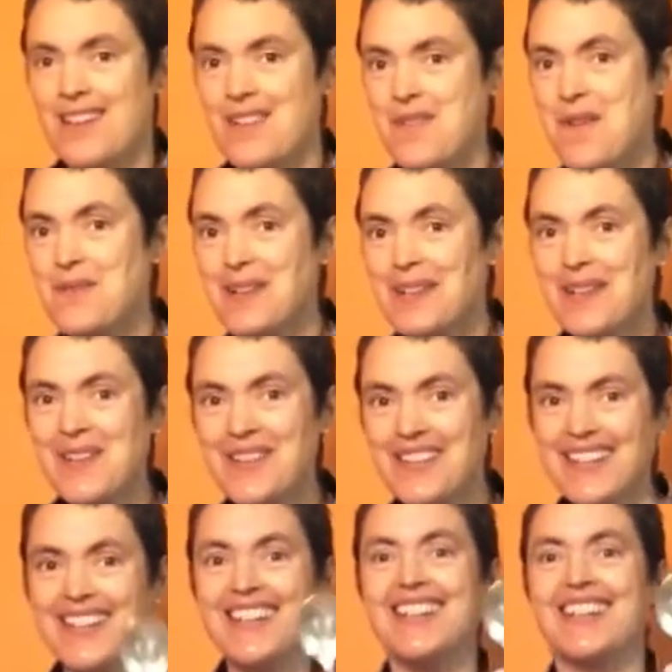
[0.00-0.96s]
What have I
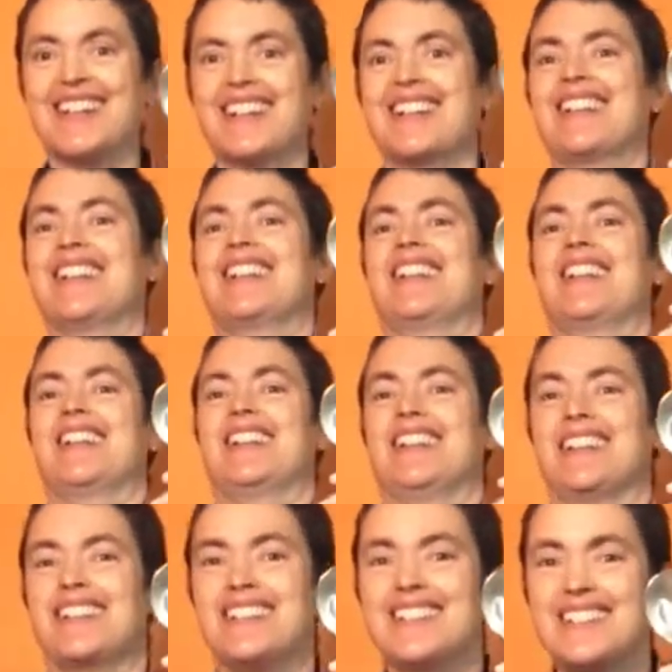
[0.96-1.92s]
got here?
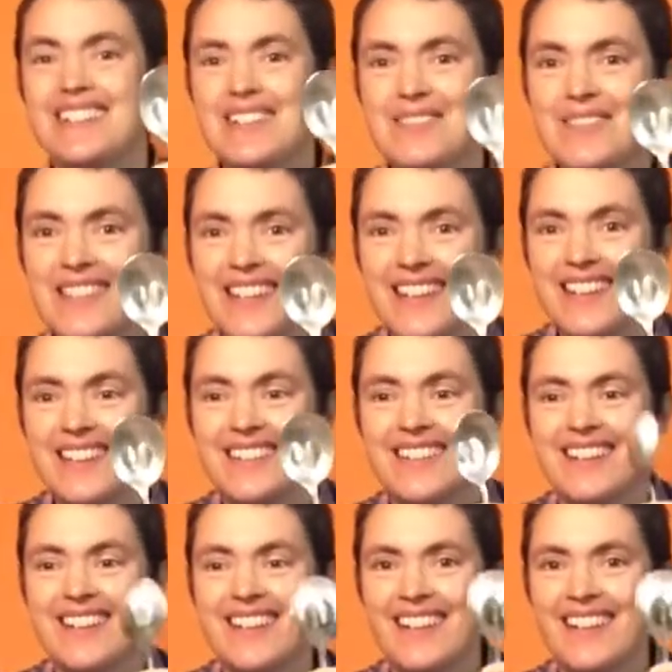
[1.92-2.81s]
Can you see what they are?